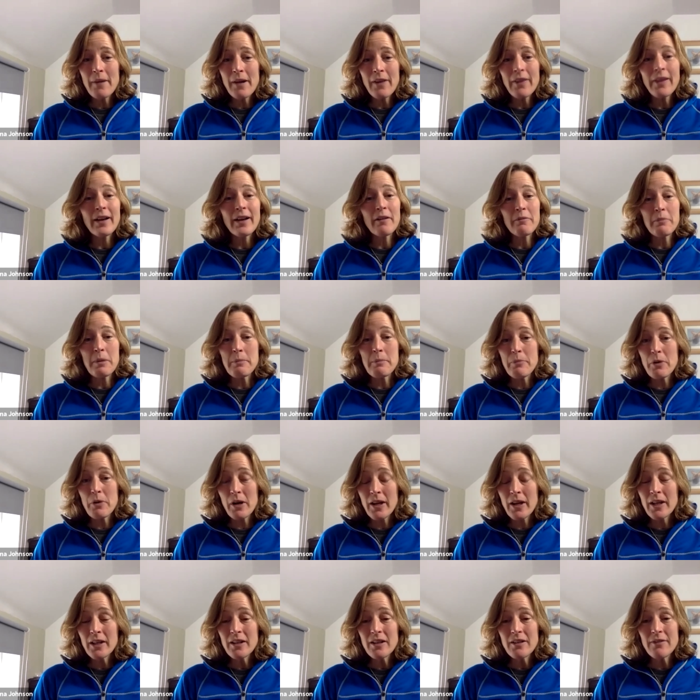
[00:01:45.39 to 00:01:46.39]
I think they've been
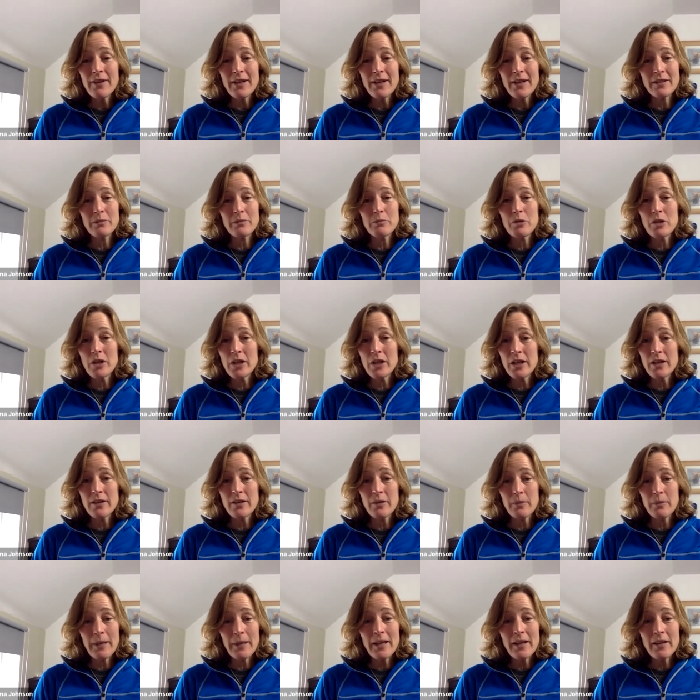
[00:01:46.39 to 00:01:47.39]
brilliant. You've had some really good
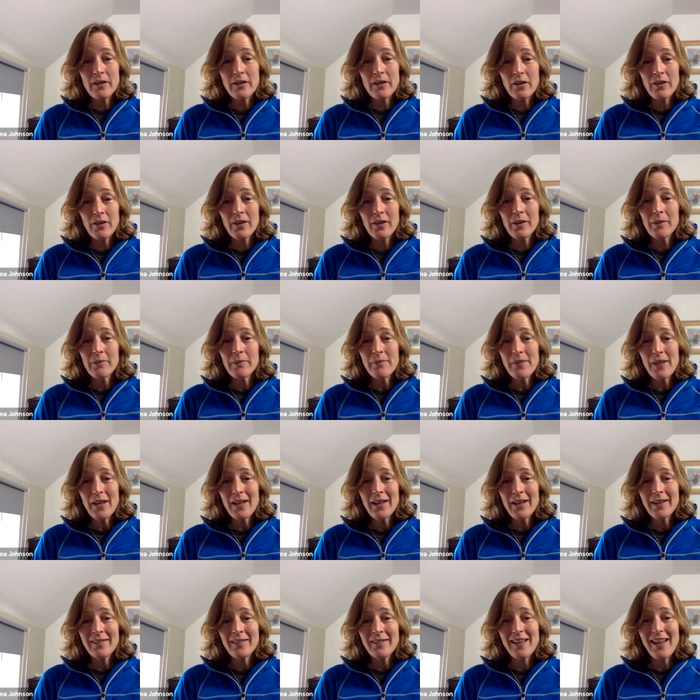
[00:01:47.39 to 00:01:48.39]
speakers on them.
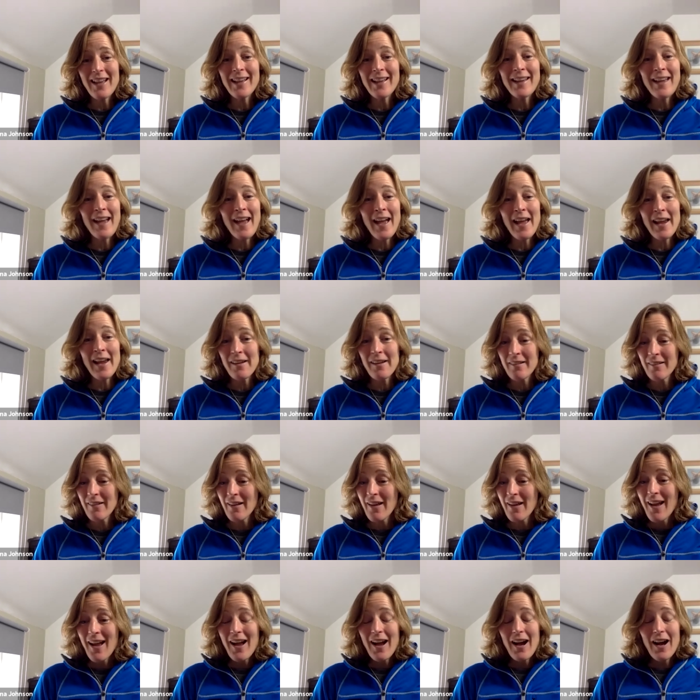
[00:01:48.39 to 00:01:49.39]
And again,
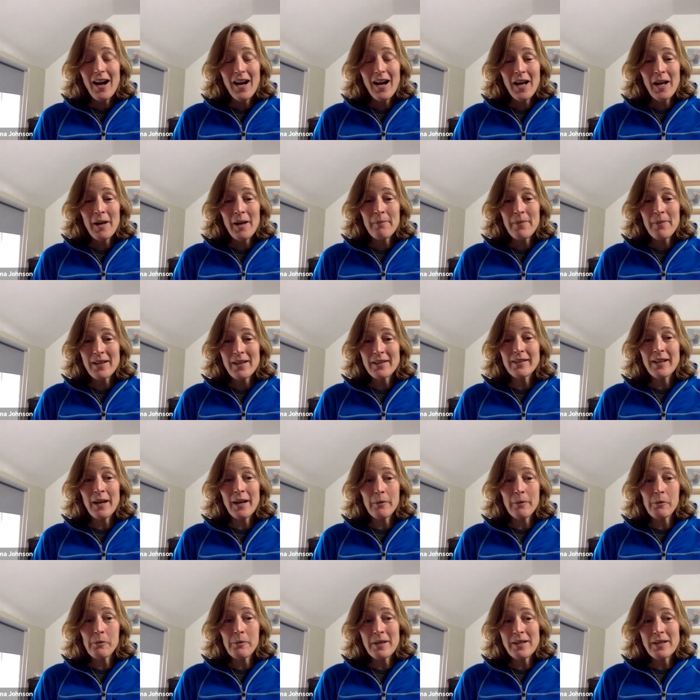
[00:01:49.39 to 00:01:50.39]
um, it's
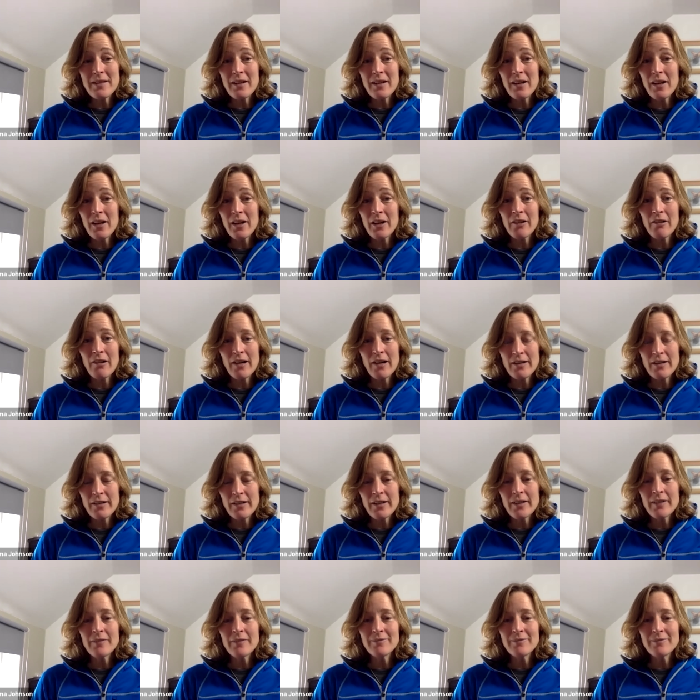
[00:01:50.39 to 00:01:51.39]
enabled me to learn a great
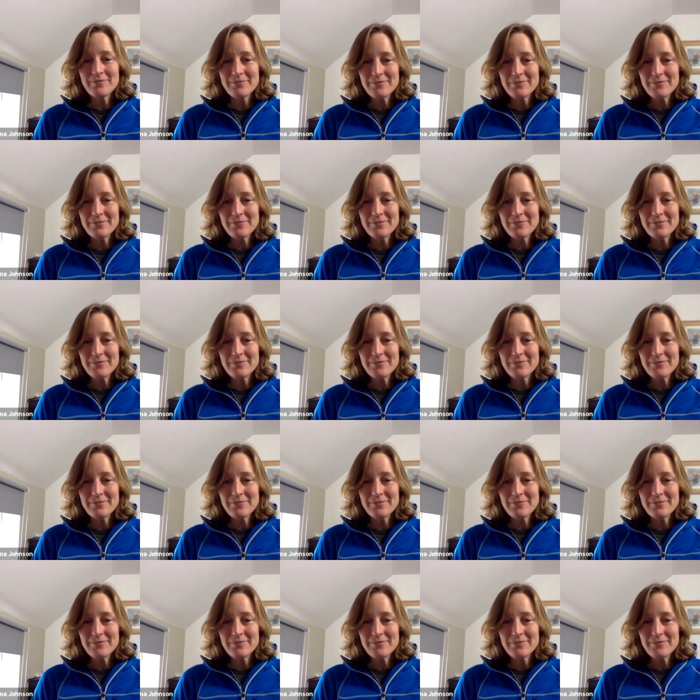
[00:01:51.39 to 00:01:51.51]
deal.